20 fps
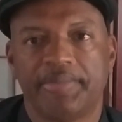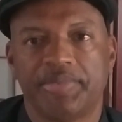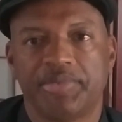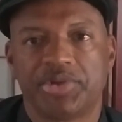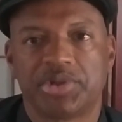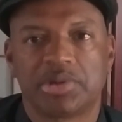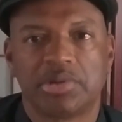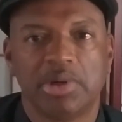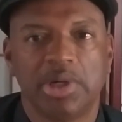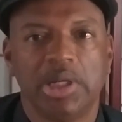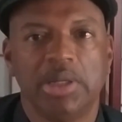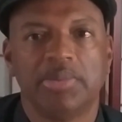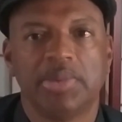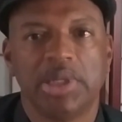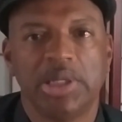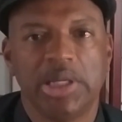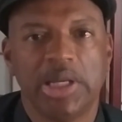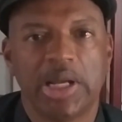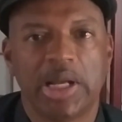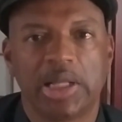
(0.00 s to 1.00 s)
scream
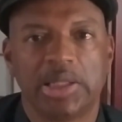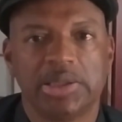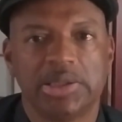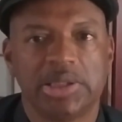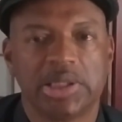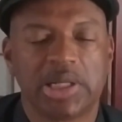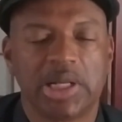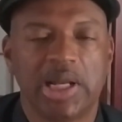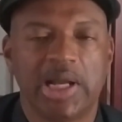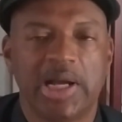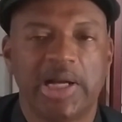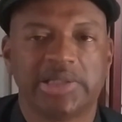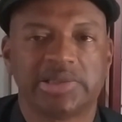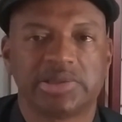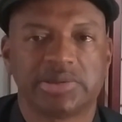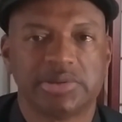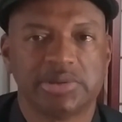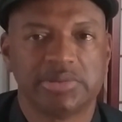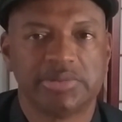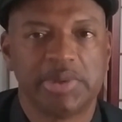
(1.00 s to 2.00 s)
and yell in the
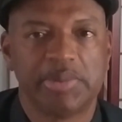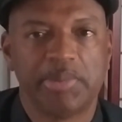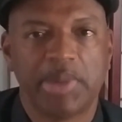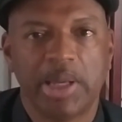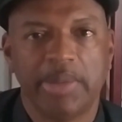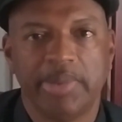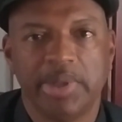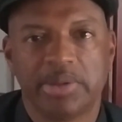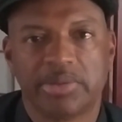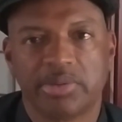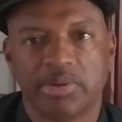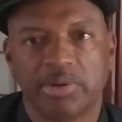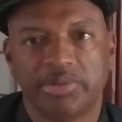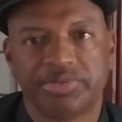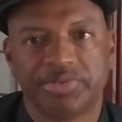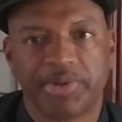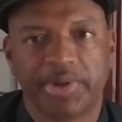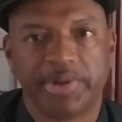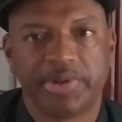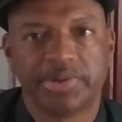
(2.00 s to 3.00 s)
classroom and maybe throw
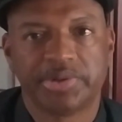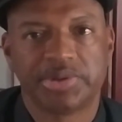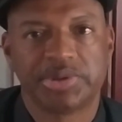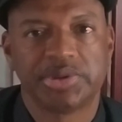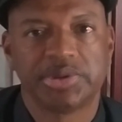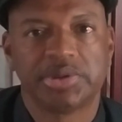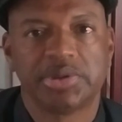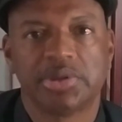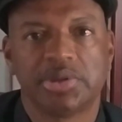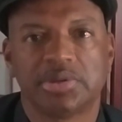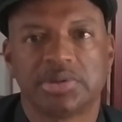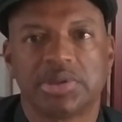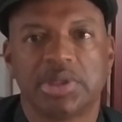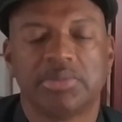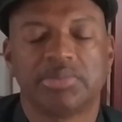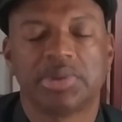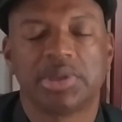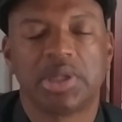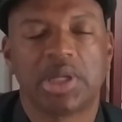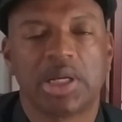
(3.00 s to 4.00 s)
furniture or
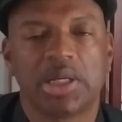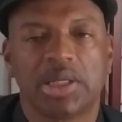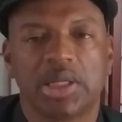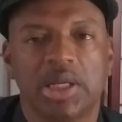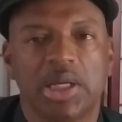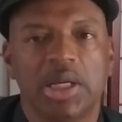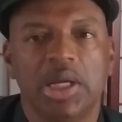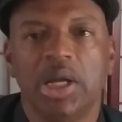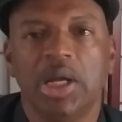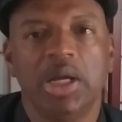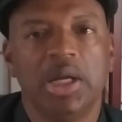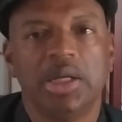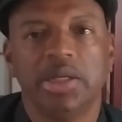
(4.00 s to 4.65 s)
something like that.